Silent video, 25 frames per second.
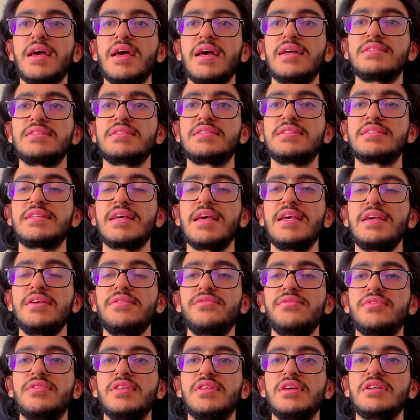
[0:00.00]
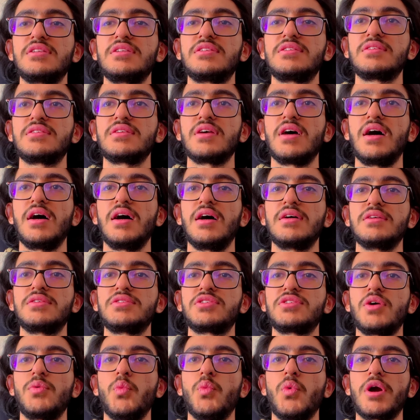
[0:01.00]
and save this
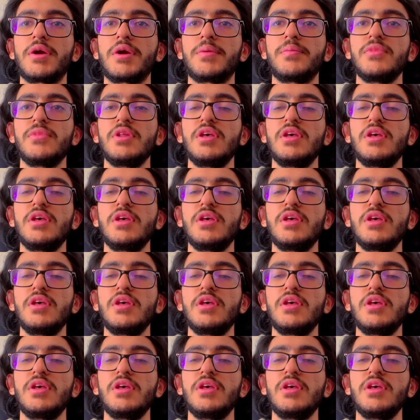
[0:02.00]
somewhere.